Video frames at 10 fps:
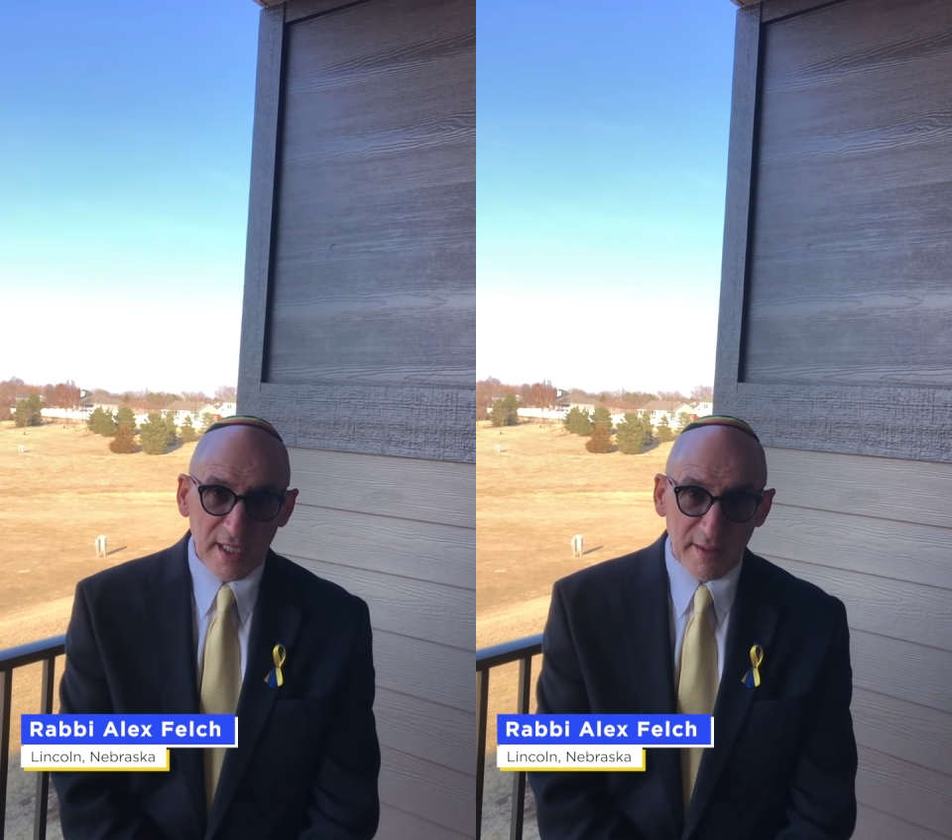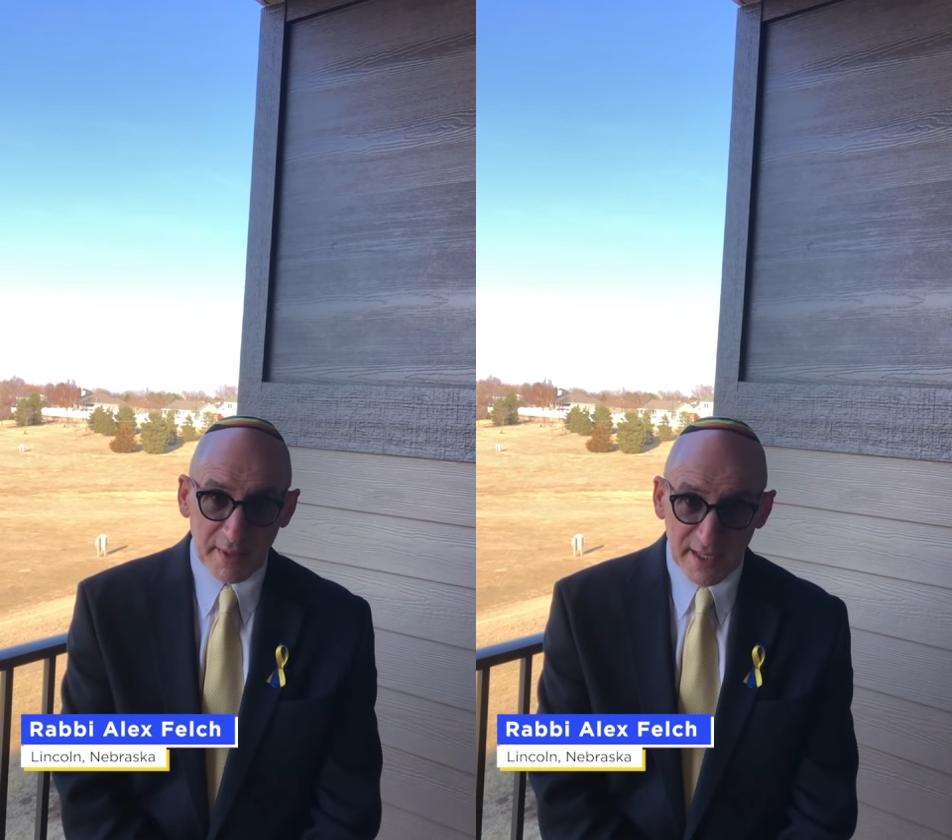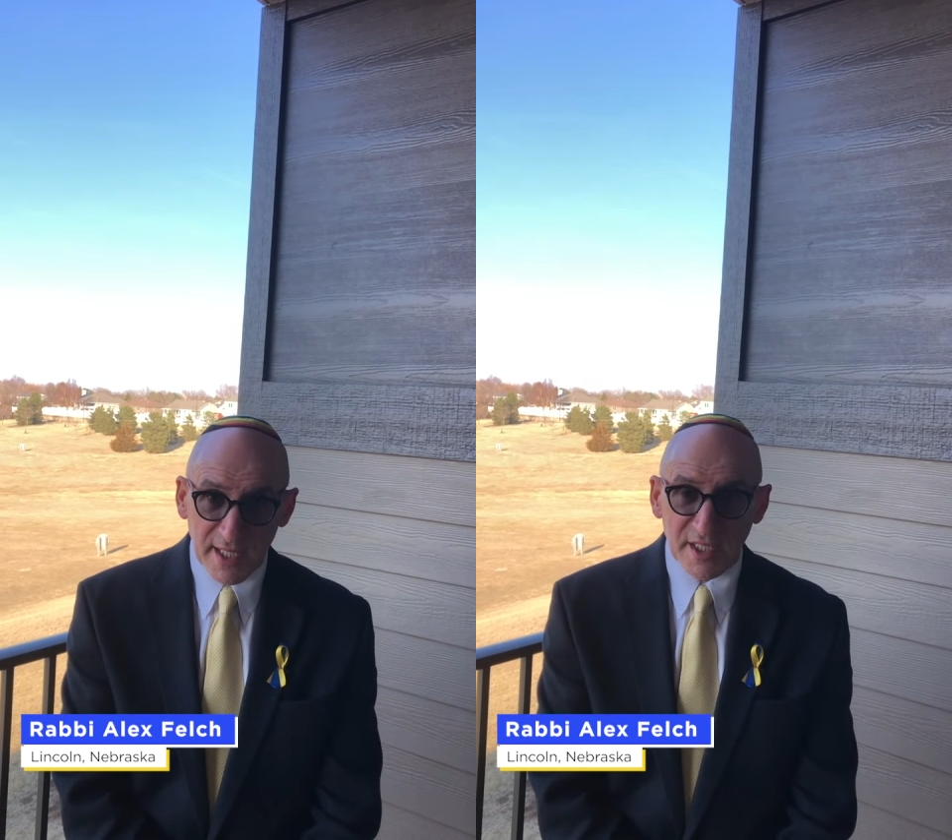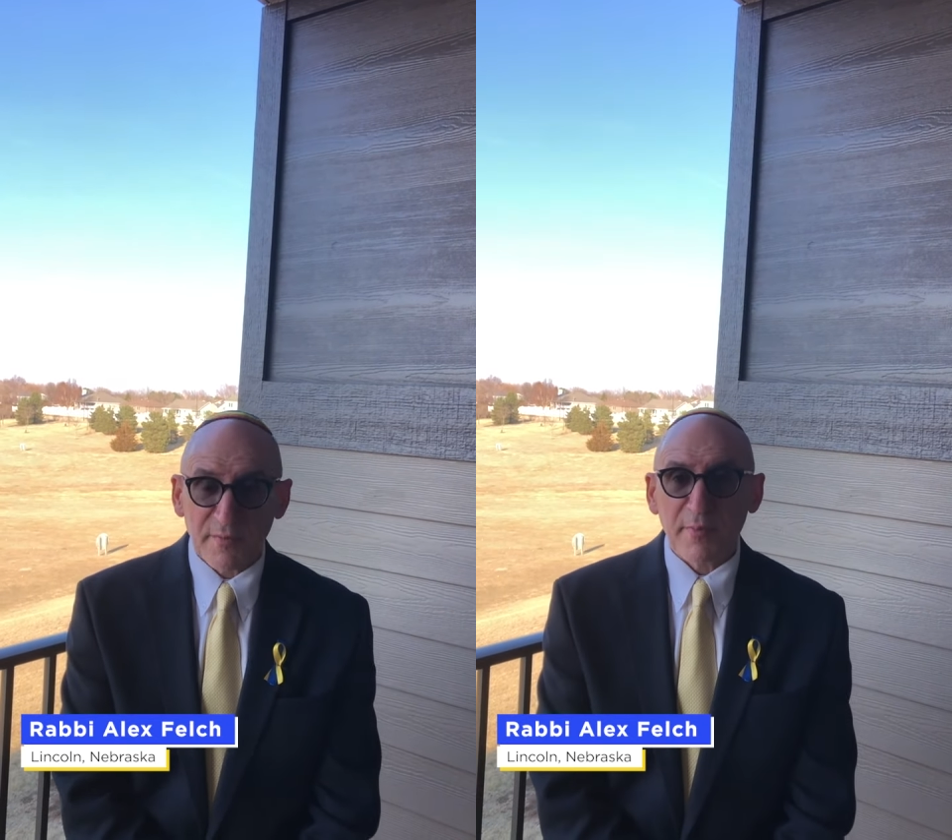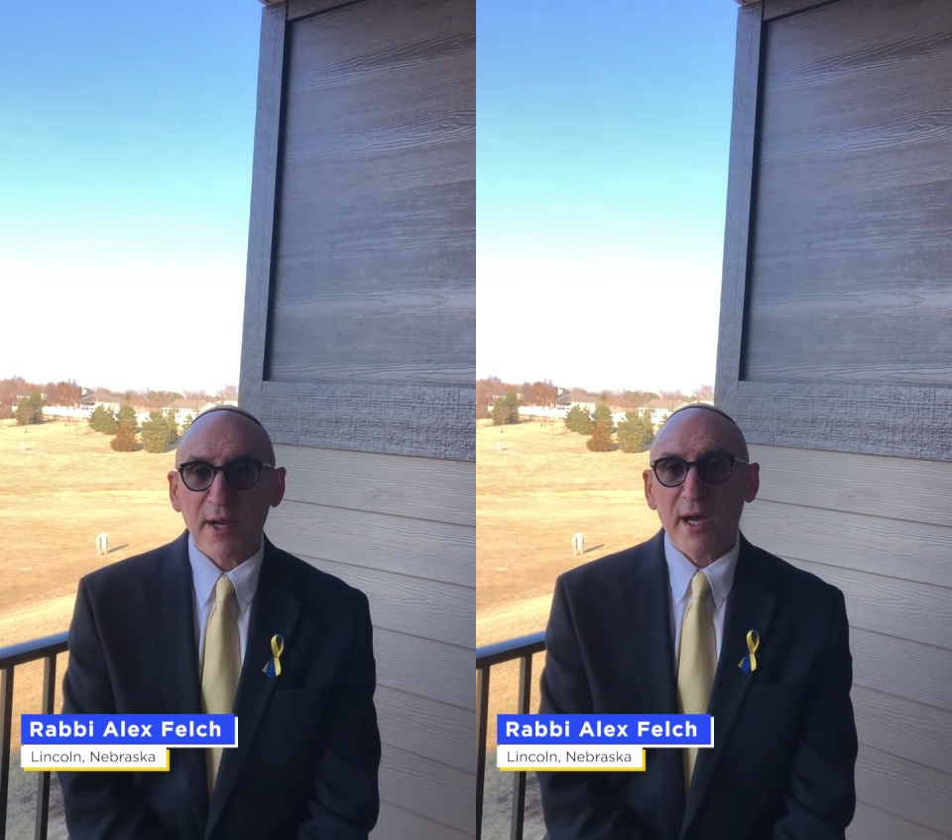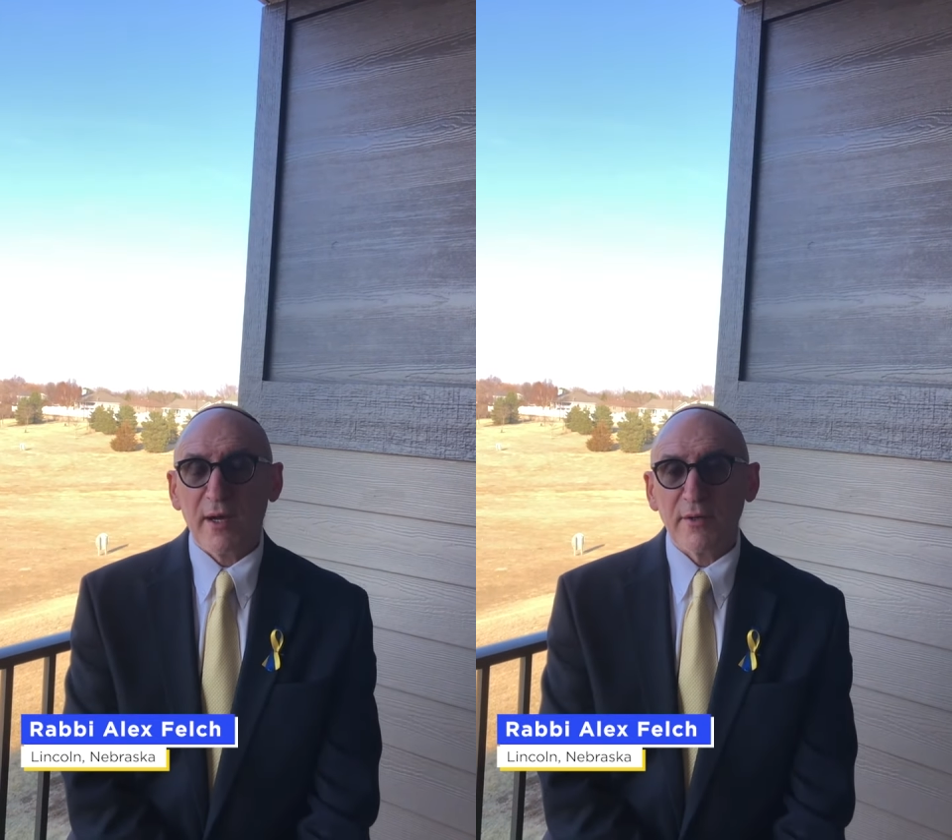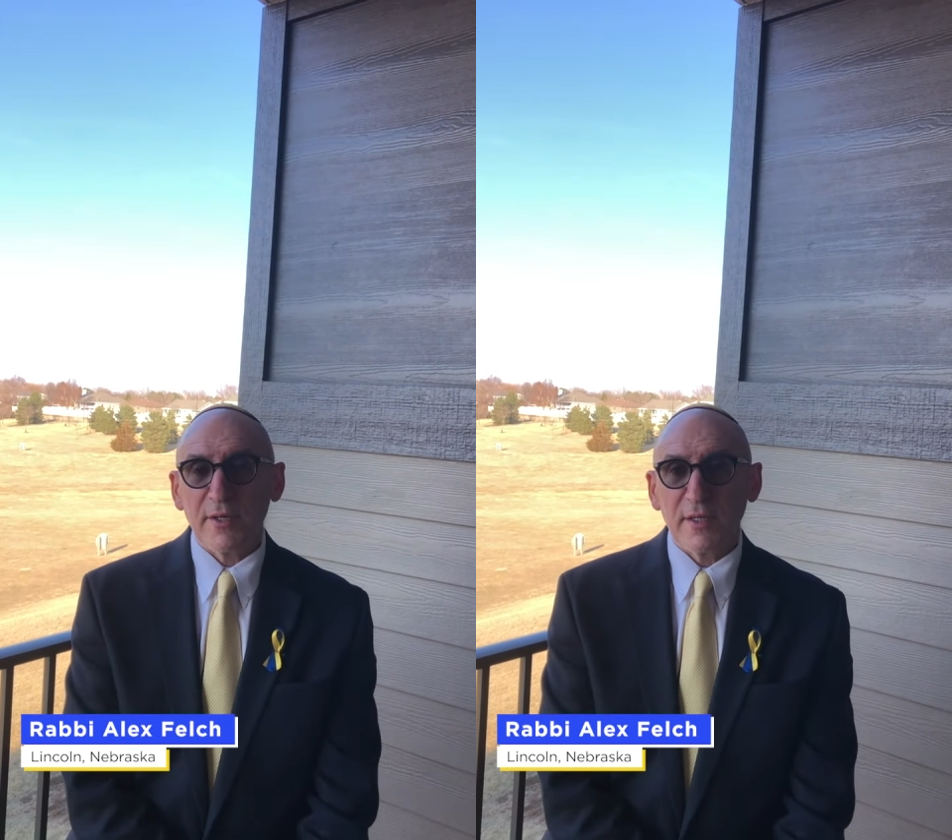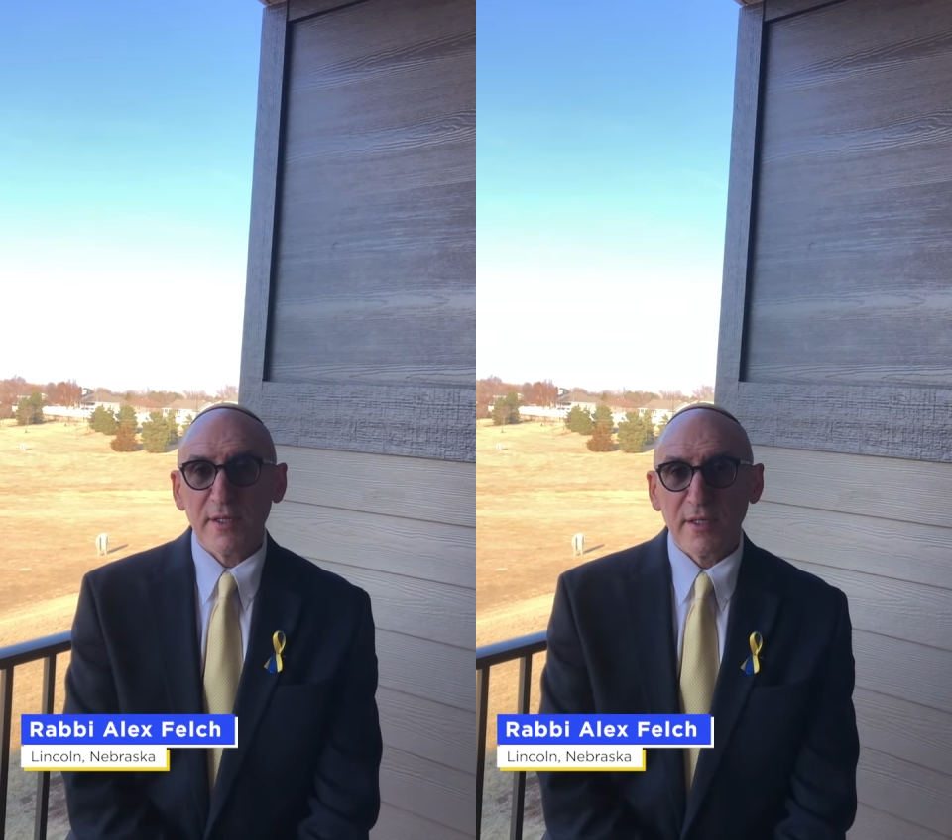a man that is proud